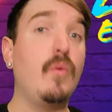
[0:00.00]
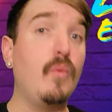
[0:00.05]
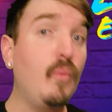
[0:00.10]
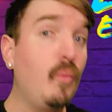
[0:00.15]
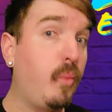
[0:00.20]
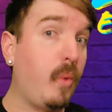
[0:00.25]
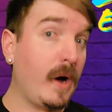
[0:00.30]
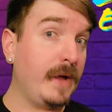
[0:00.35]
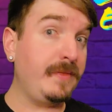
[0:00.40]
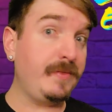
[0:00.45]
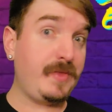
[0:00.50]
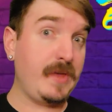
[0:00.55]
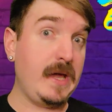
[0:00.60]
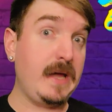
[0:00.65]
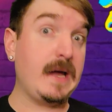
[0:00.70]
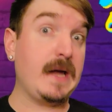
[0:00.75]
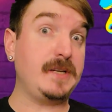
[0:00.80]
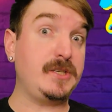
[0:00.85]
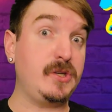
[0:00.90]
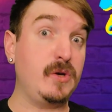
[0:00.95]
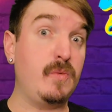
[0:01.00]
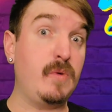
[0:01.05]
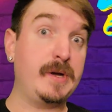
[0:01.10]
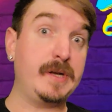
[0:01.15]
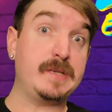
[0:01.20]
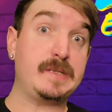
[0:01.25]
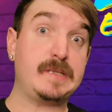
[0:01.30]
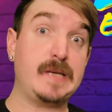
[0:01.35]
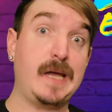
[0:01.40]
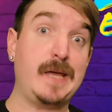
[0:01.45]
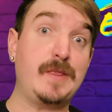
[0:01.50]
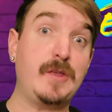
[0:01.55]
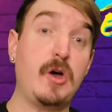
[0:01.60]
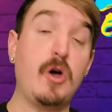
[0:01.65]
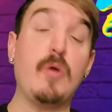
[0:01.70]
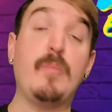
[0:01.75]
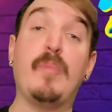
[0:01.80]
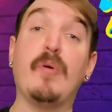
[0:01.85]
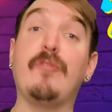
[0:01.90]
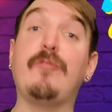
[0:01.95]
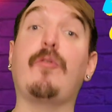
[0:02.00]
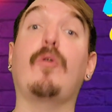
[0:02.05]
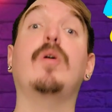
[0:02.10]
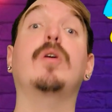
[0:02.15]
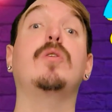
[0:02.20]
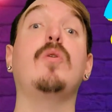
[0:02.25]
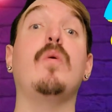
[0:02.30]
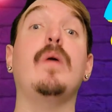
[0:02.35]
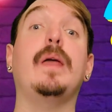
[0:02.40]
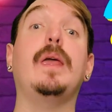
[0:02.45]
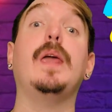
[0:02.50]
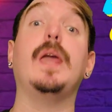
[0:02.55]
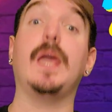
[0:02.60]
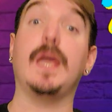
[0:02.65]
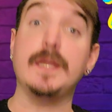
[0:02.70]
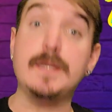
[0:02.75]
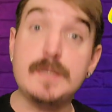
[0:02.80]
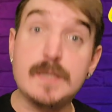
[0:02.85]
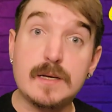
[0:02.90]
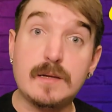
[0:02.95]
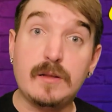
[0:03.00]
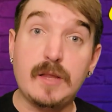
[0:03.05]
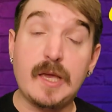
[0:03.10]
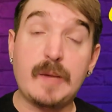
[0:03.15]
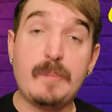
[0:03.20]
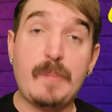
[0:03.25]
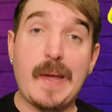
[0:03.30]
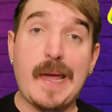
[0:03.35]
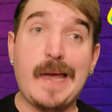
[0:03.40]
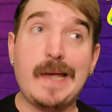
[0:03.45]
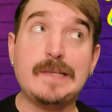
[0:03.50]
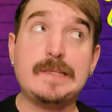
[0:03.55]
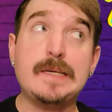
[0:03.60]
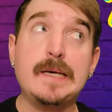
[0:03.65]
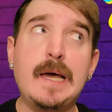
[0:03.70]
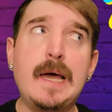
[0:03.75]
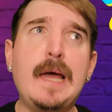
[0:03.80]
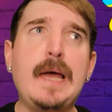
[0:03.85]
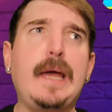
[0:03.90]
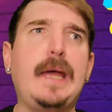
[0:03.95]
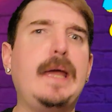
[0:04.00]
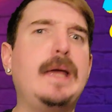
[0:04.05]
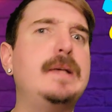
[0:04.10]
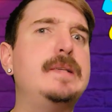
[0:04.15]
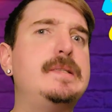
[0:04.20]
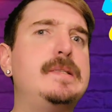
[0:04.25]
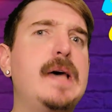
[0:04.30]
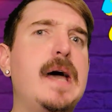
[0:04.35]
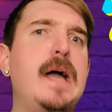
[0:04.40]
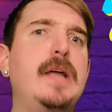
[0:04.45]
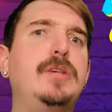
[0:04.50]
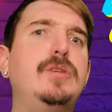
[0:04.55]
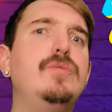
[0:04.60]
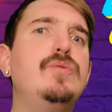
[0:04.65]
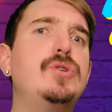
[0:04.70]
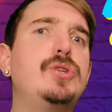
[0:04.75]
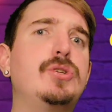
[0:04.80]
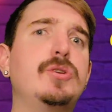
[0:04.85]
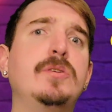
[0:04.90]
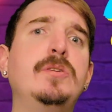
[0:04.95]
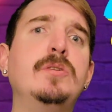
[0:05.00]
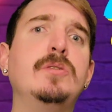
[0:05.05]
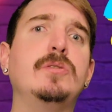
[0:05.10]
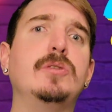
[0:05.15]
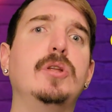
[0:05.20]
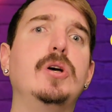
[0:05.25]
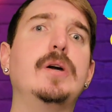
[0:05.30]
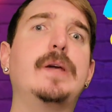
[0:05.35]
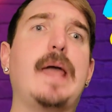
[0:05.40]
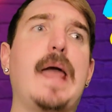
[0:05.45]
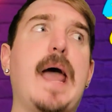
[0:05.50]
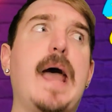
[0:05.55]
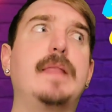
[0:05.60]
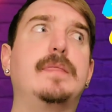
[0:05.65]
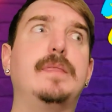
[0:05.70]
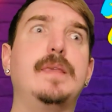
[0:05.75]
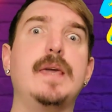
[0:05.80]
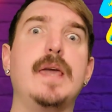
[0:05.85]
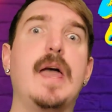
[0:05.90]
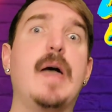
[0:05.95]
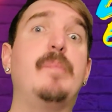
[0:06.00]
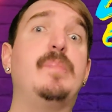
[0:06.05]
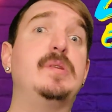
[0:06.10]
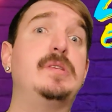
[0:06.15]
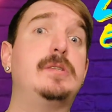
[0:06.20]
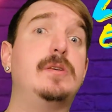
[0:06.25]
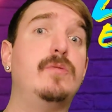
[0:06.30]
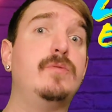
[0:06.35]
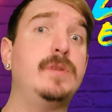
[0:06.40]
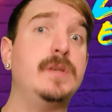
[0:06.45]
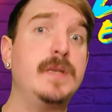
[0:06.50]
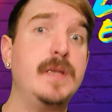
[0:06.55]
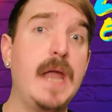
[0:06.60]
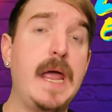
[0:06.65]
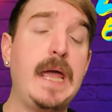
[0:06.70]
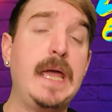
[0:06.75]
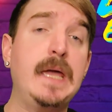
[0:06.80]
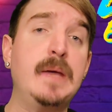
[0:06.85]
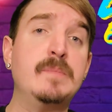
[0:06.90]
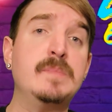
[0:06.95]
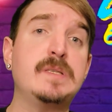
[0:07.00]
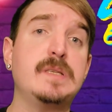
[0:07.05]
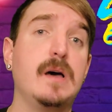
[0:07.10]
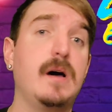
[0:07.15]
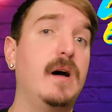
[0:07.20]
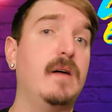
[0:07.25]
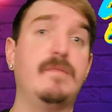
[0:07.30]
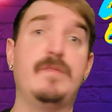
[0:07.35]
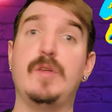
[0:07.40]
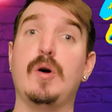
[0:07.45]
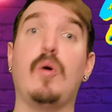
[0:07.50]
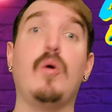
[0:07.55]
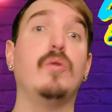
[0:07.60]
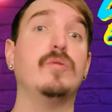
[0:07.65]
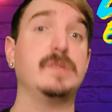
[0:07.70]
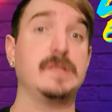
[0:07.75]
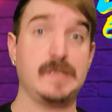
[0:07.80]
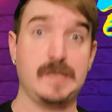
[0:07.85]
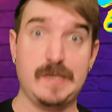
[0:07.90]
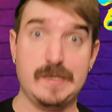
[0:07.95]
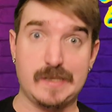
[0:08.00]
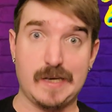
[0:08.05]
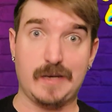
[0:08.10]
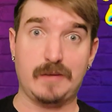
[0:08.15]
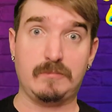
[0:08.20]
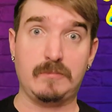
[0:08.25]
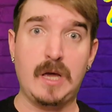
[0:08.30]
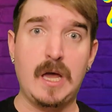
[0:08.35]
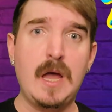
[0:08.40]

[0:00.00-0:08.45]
One thing I do want to say though before going into clickbait is that you shouldn't look at the episode names of the whole season.